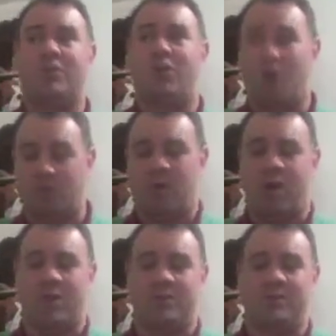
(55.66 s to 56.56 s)
the heart
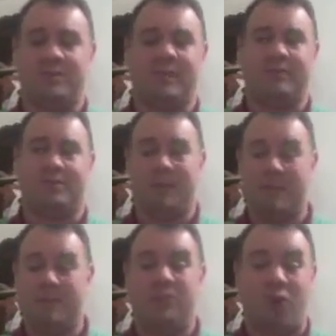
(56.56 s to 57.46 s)
monitors to see if the
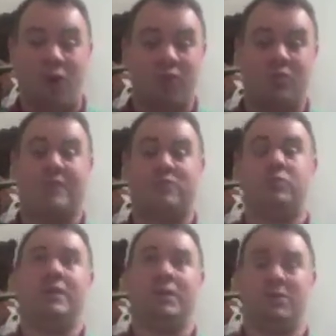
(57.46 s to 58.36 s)
baby's heart rates
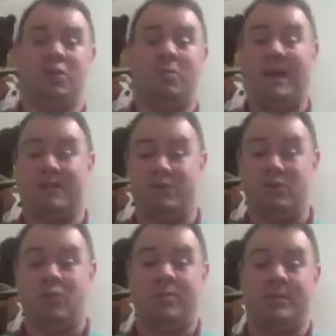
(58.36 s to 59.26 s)
would go back to
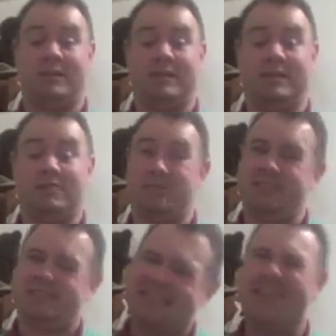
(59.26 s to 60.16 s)
normal. And well,
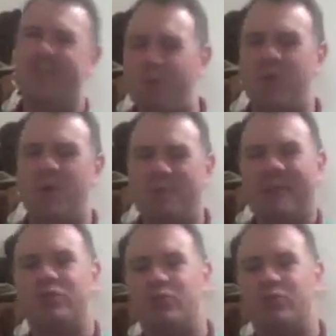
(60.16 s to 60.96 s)
they never went quite back to